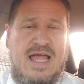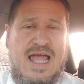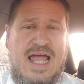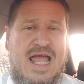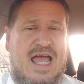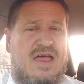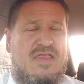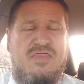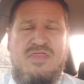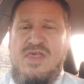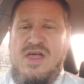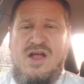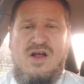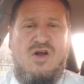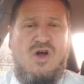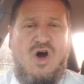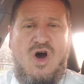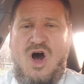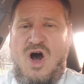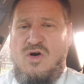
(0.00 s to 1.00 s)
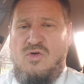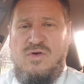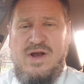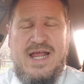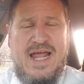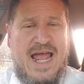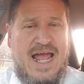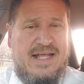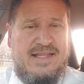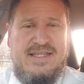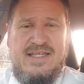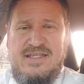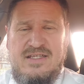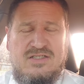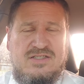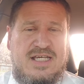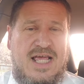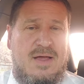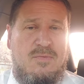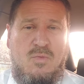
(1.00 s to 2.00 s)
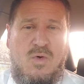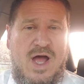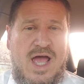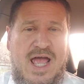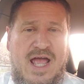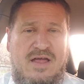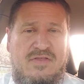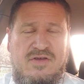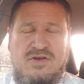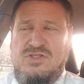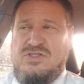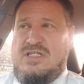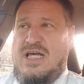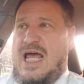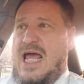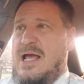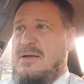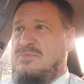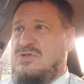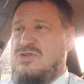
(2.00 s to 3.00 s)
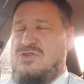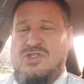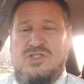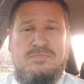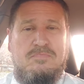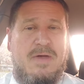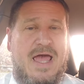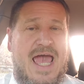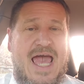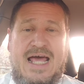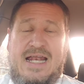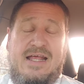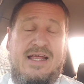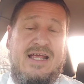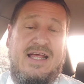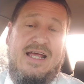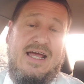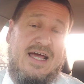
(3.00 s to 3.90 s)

And they're all reacting the same way. There's times they're just mad.